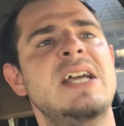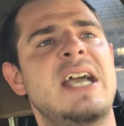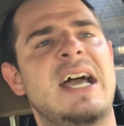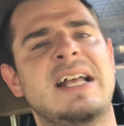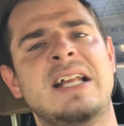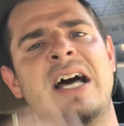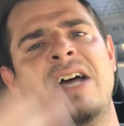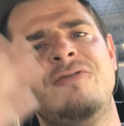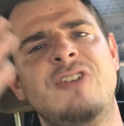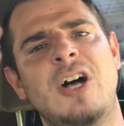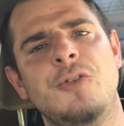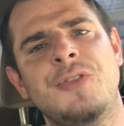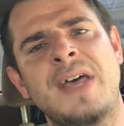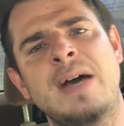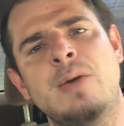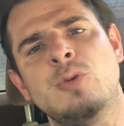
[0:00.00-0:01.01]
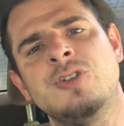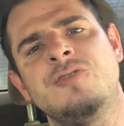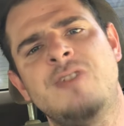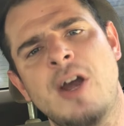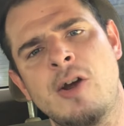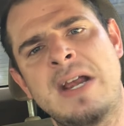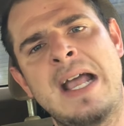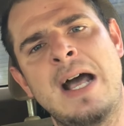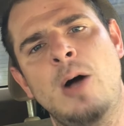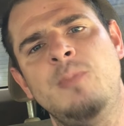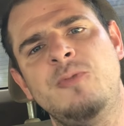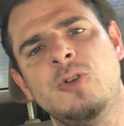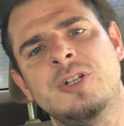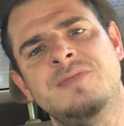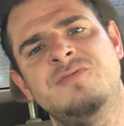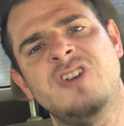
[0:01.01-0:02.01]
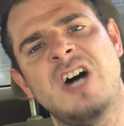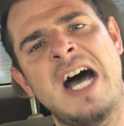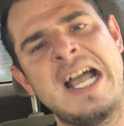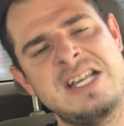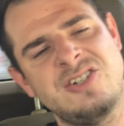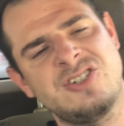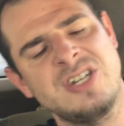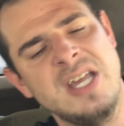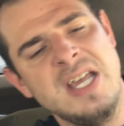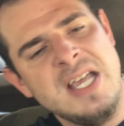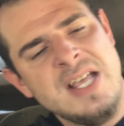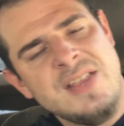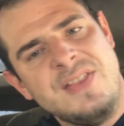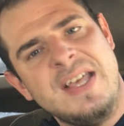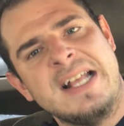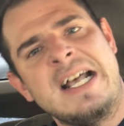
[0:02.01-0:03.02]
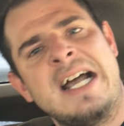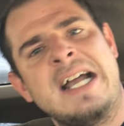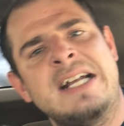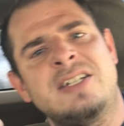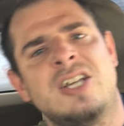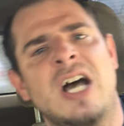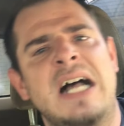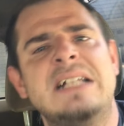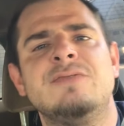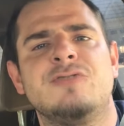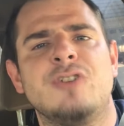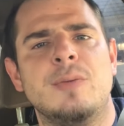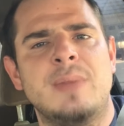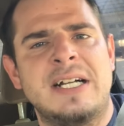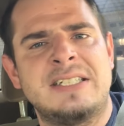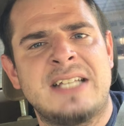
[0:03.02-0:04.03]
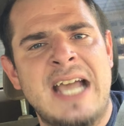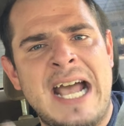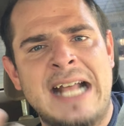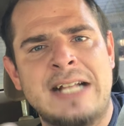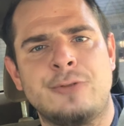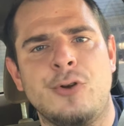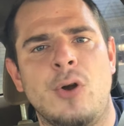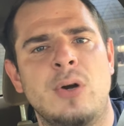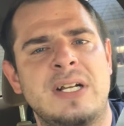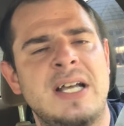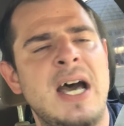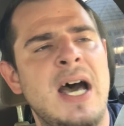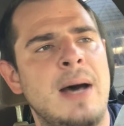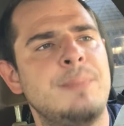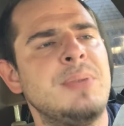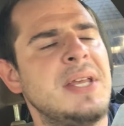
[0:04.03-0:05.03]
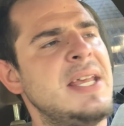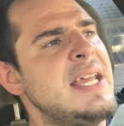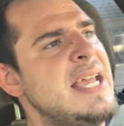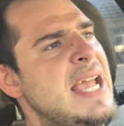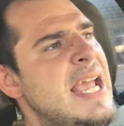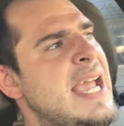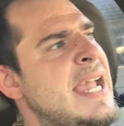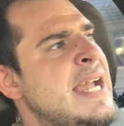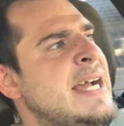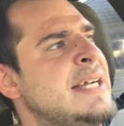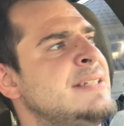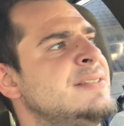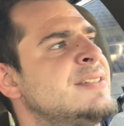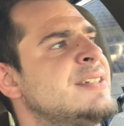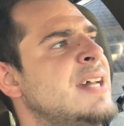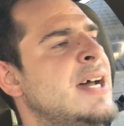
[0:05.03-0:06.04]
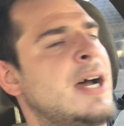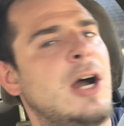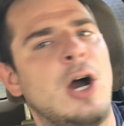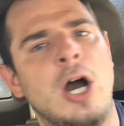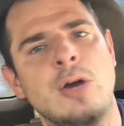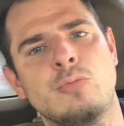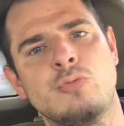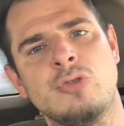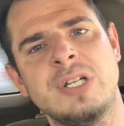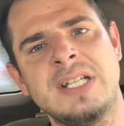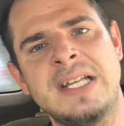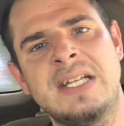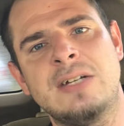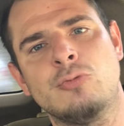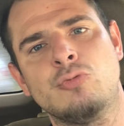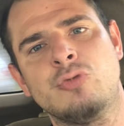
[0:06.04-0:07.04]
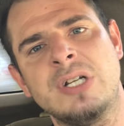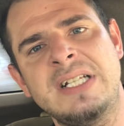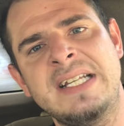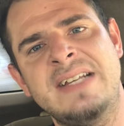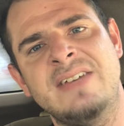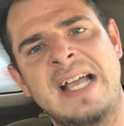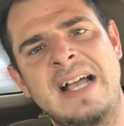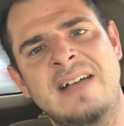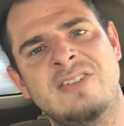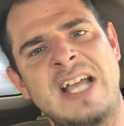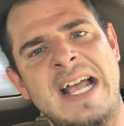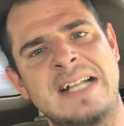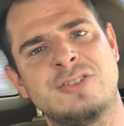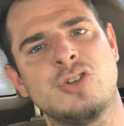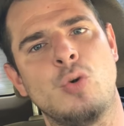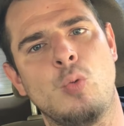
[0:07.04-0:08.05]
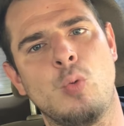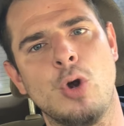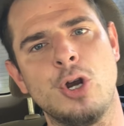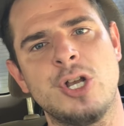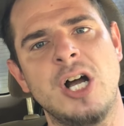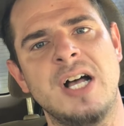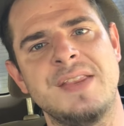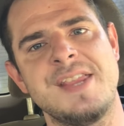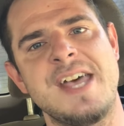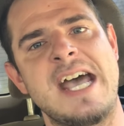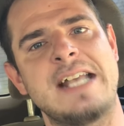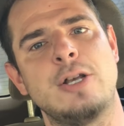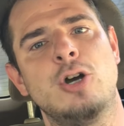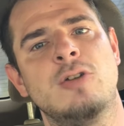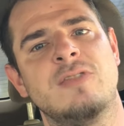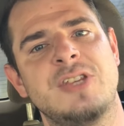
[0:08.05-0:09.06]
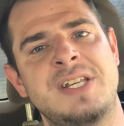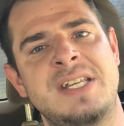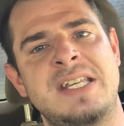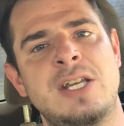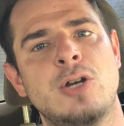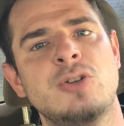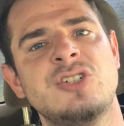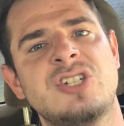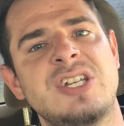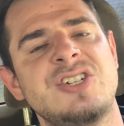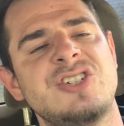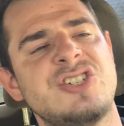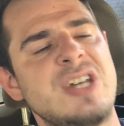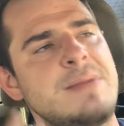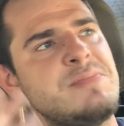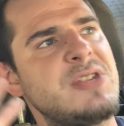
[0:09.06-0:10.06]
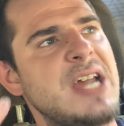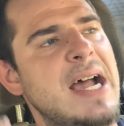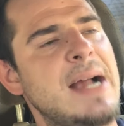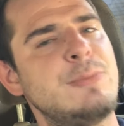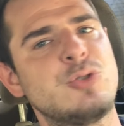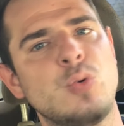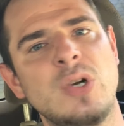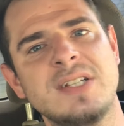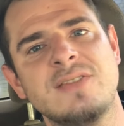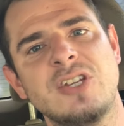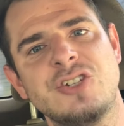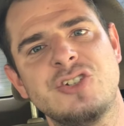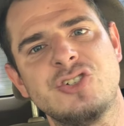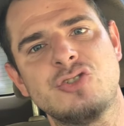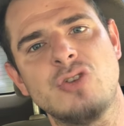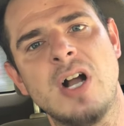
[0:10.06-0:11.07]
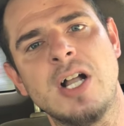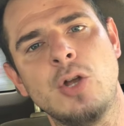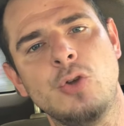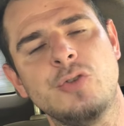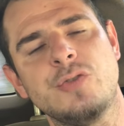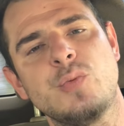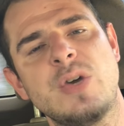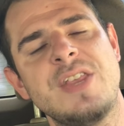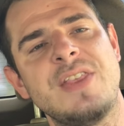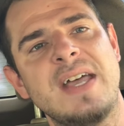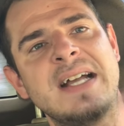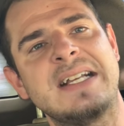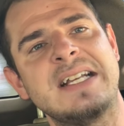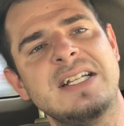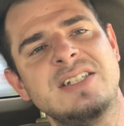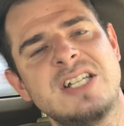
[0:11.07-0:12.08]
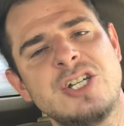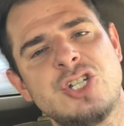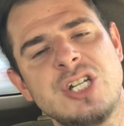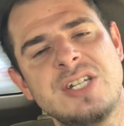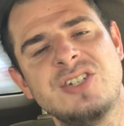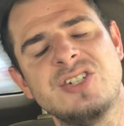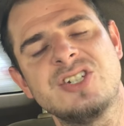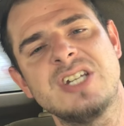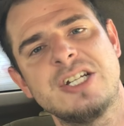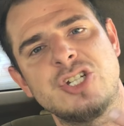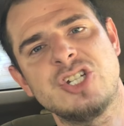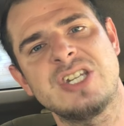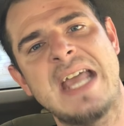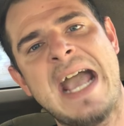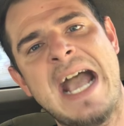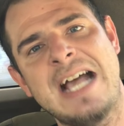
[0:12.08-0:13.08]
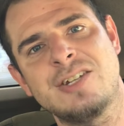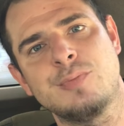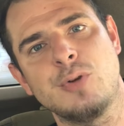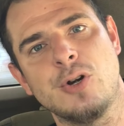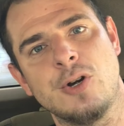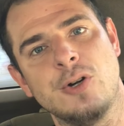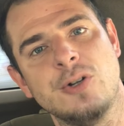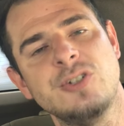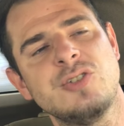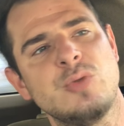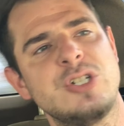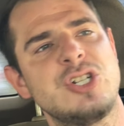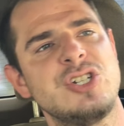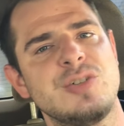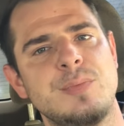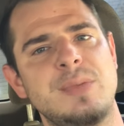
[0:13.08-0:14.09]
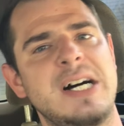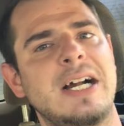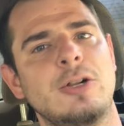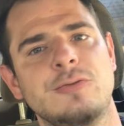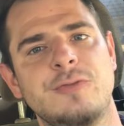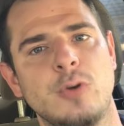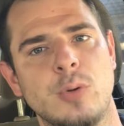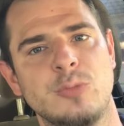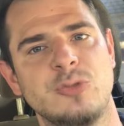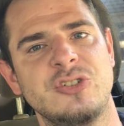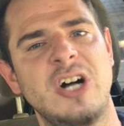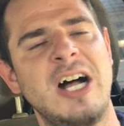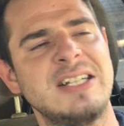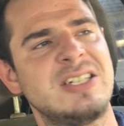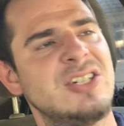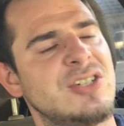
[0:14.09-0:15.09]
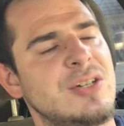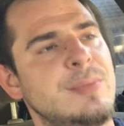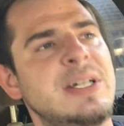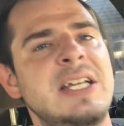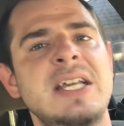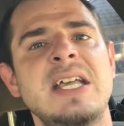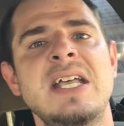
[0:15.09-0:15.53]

And I felt that was very helpful advice that I had gotten from my dad growing up. And I really, really have had to work on that over the years, because sometimes one of the struggles with a condition such as Asperger's, which is a mild form of autism,